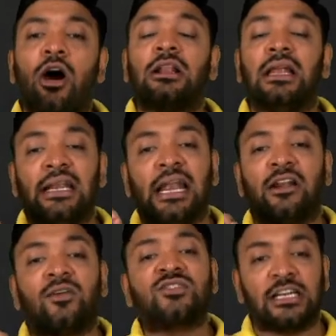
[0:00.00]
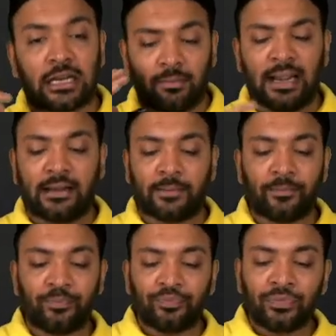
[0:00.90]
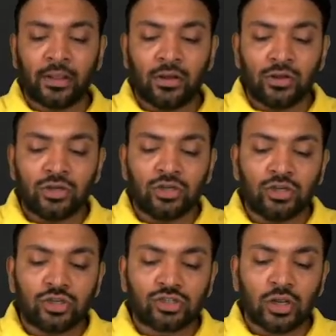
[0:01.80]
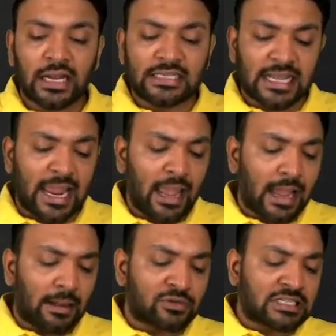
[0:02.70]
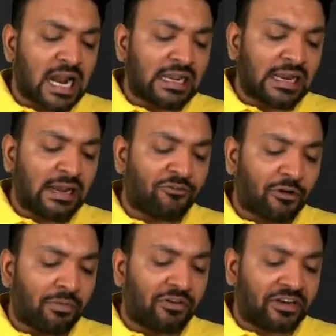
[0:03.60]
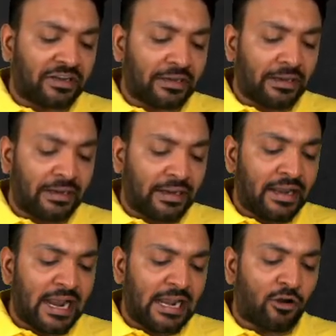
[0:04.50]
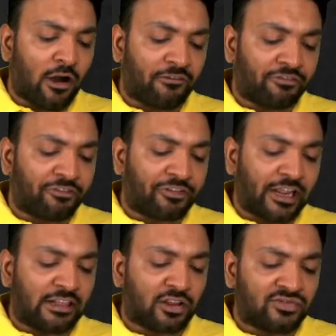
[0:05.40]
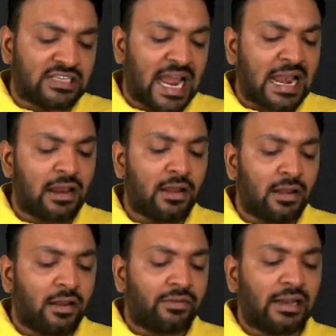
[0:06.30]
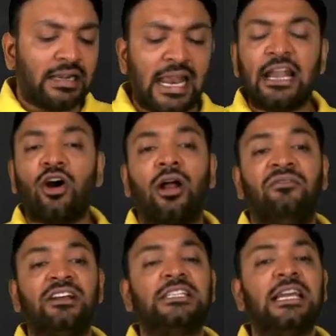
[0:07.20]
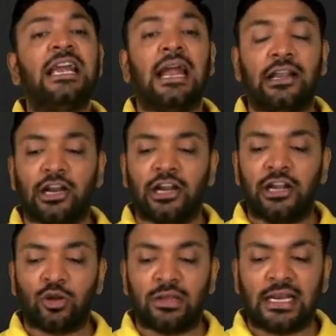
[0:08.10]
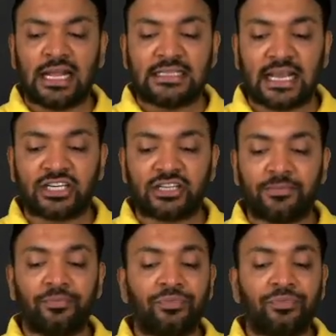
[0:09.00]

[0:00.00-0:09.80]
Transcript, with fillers: on the date of settlement. So let's say I'm starting it from the date of 15th of Jan, the date on which he entered into the transaction.